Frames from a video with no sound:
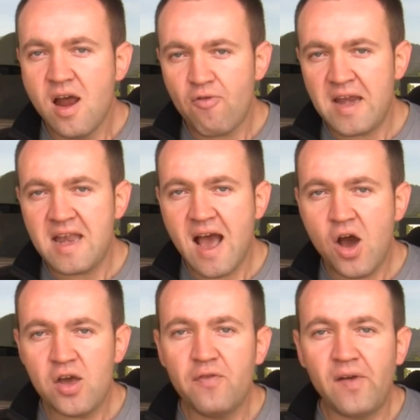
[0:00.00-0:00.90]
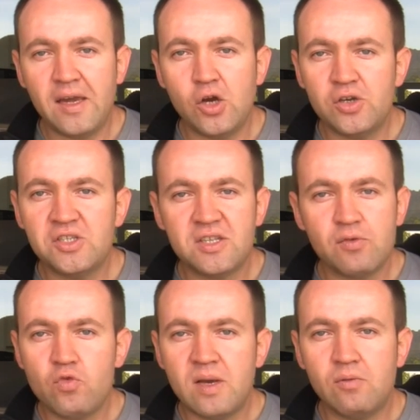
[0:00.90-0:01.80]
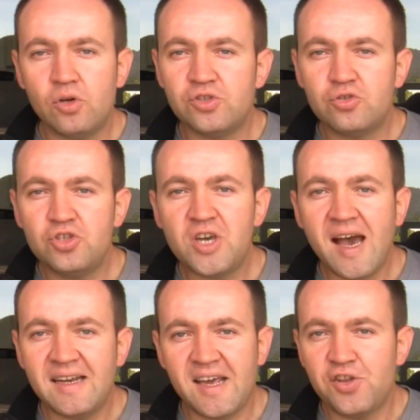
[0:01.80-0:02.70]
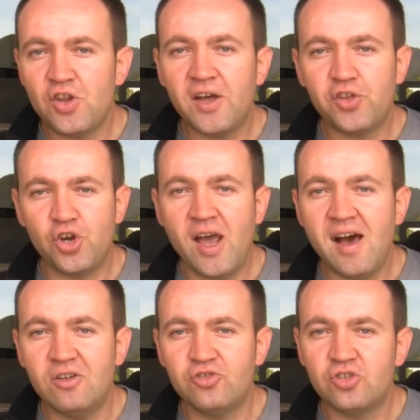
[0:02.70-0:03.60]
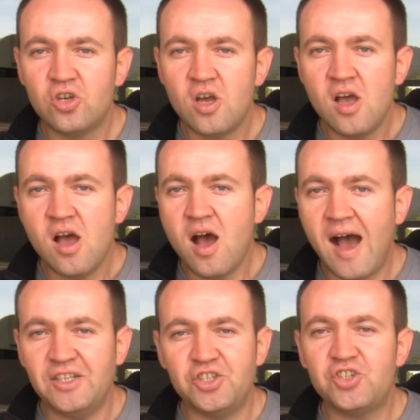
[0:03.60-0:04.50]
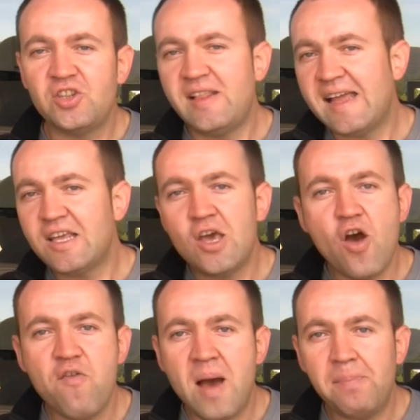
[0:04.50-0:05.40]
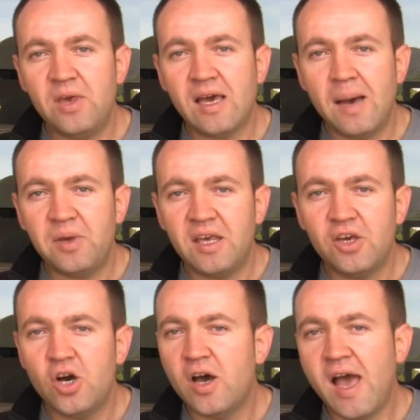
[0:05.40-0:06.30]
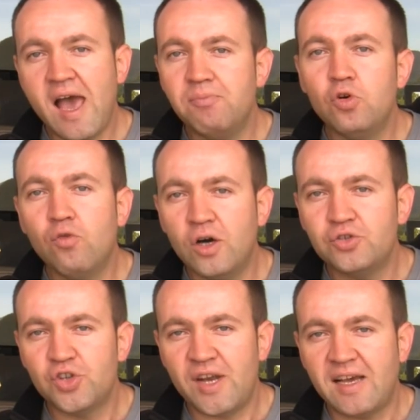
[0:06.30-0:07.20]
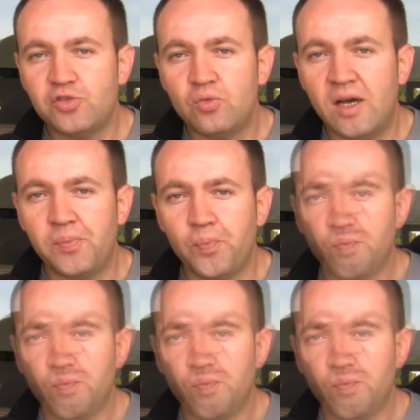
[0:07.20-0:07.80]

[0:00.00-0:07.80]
Right now, if I notice that woman wants to chat and nothing else, I just let go of my pickup ego and move on to the next one.